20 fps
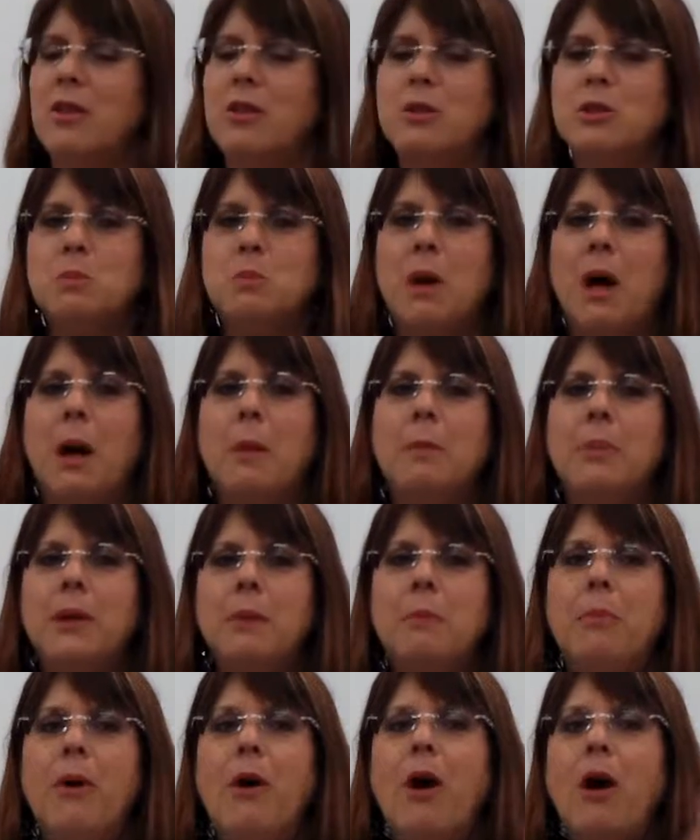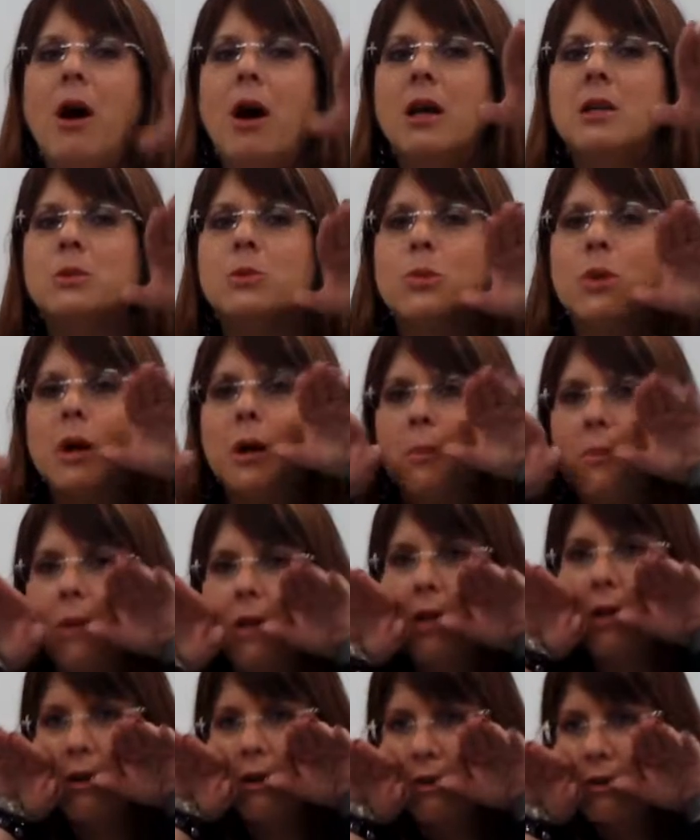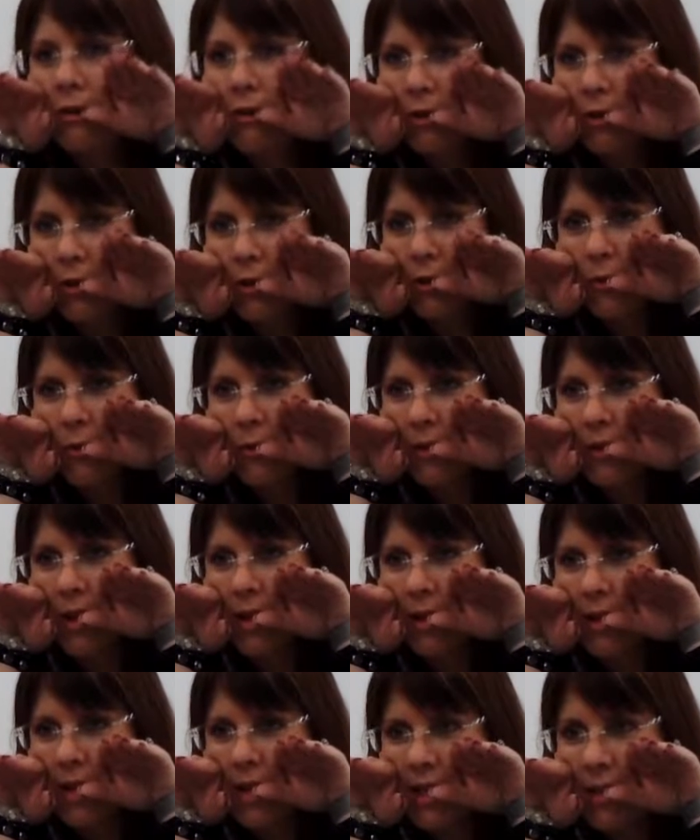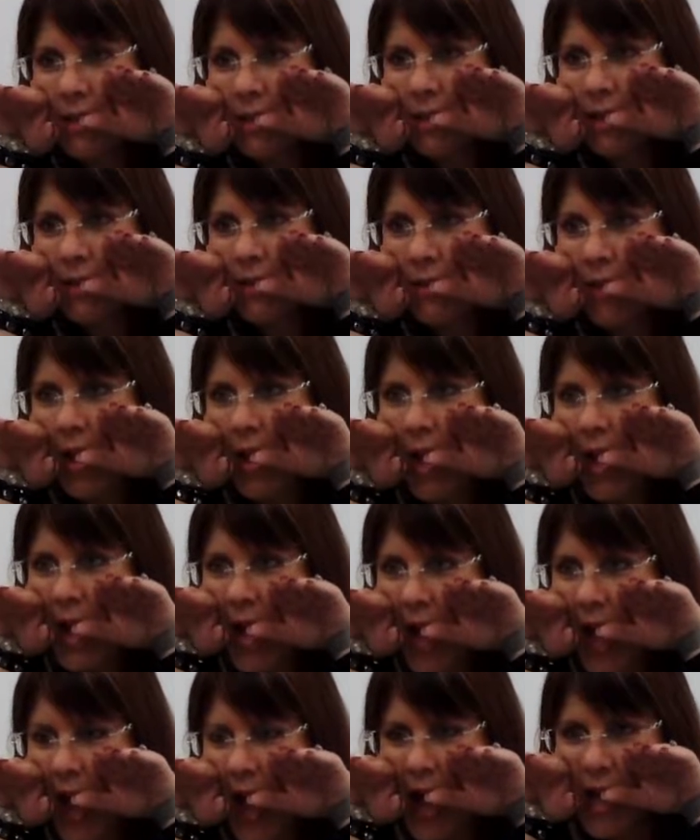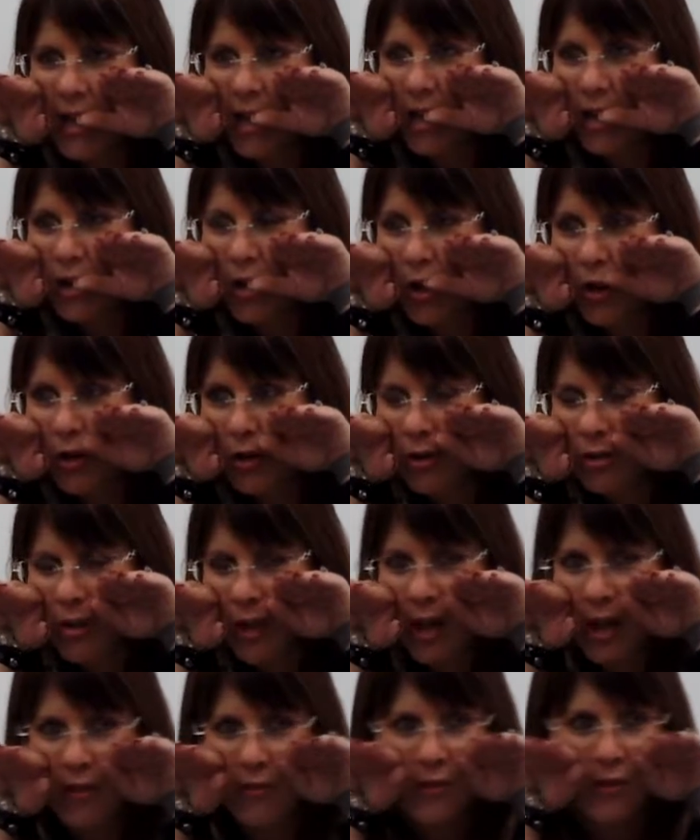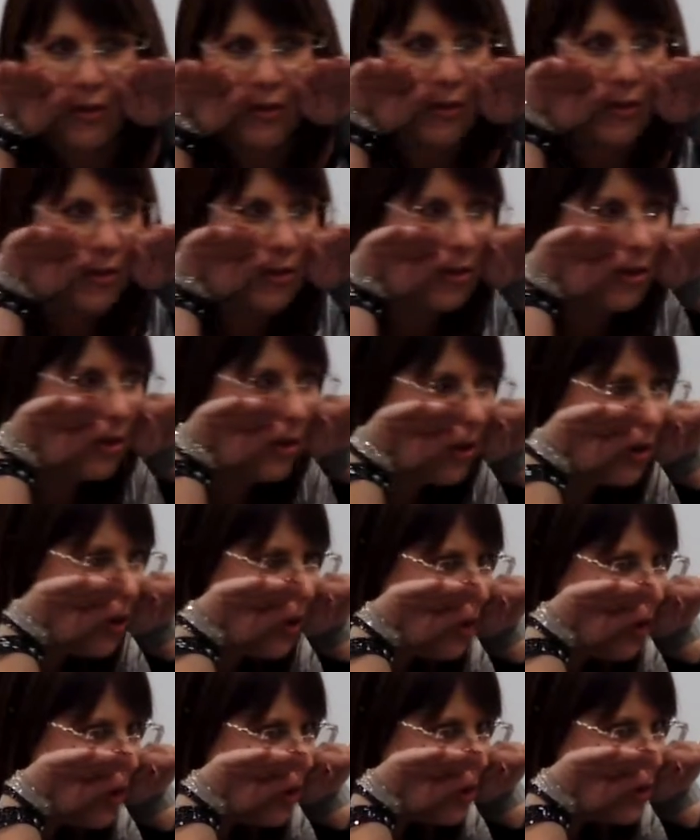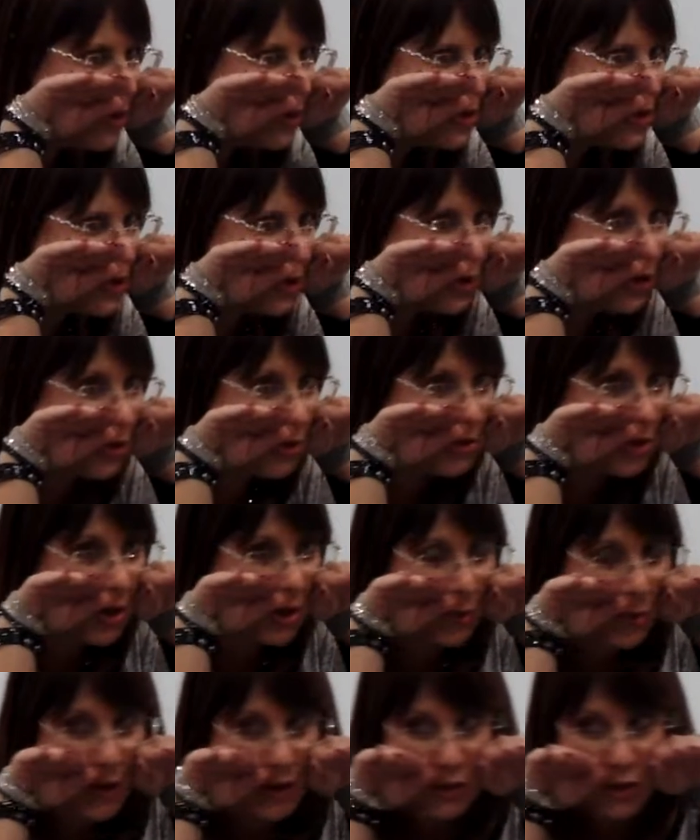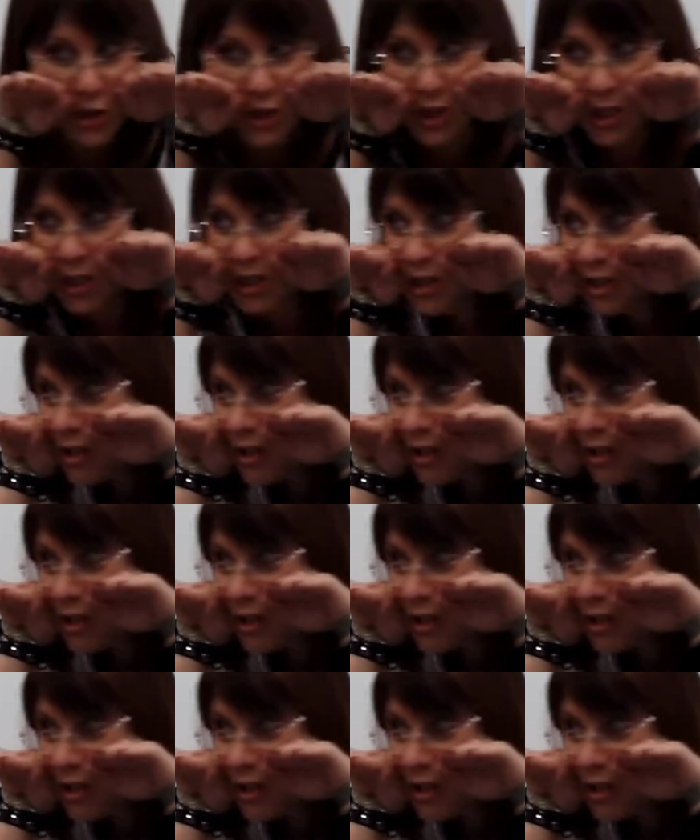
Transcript: Those puppy paws were up here, her nose was down like this, and on her level, do you know what she